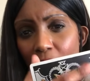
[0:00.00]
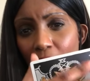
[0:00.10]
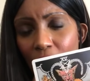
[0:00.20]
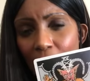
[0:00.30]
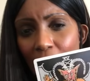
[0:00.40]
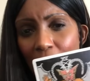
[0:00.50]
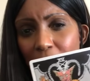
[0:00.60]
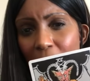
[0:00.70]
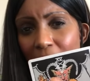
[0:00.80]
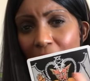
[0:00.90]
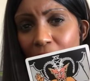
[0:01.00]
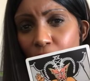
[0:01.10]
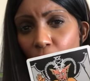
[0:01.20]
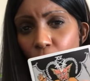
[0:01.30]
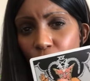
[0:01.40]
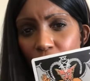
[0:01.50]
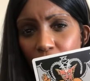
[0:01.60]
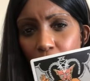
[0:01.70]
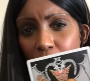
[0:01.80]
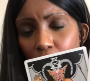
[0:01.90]
uh, the hangman
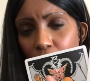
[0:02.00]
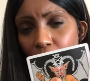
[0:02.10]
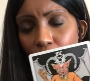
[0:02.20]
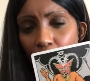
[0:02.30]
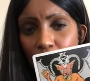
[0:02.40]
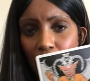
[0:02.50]
indulgence with the three of cups.